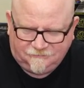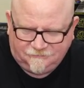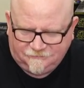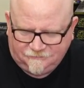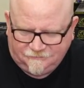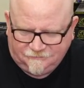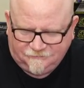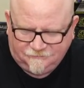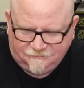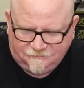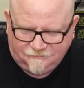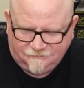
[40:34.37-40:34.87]

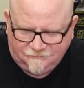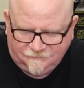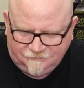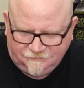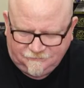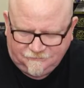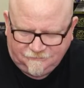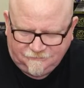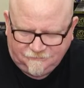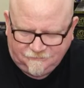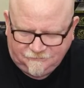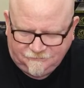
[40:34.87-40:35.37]

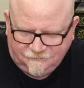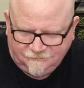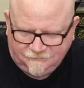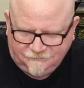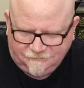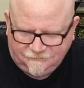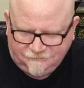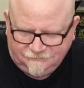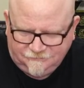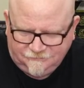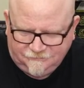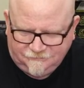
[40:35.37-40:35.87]

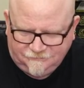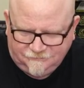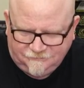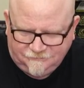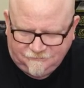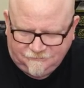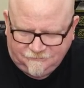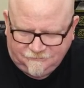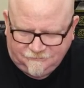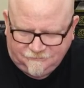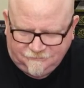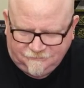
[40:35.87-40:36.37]

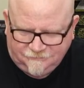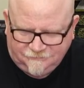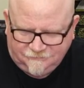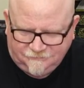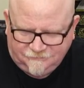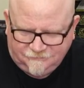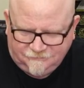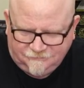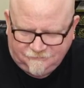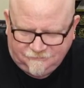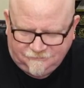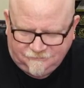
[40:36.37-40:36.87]

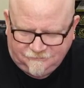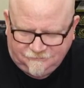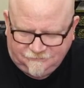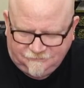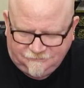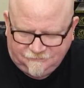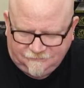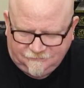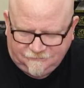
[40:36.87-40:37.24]
Nobody speaks.